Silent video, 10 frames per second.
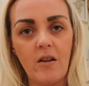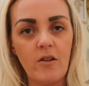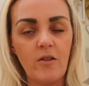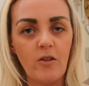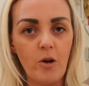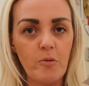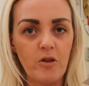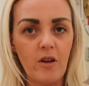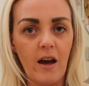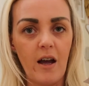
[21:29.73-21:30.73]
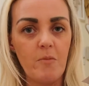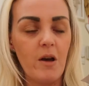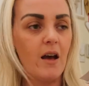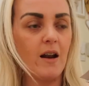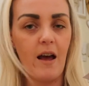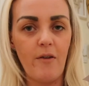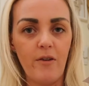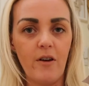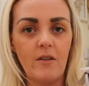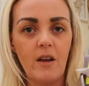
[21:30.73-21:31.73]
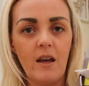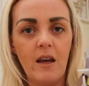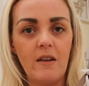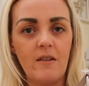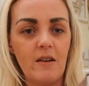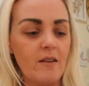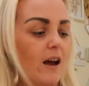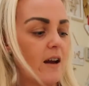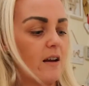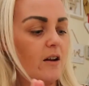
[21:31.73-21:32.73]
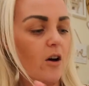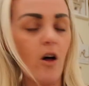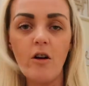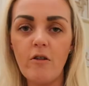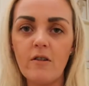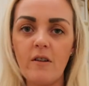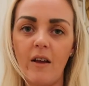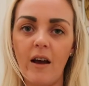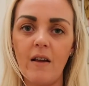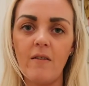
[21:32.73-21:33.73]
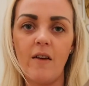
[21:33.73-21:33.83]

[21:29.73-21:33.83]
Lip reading: so much time and effort into designing all her own designs,